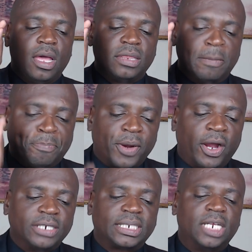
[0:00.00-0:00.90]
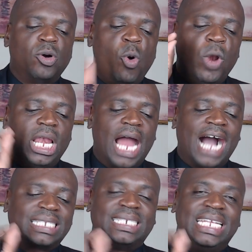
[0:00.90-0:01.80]
The person who
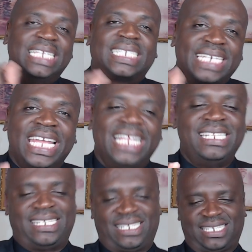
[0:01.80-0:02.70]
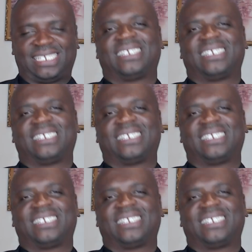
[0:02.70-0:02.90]
lacks these things,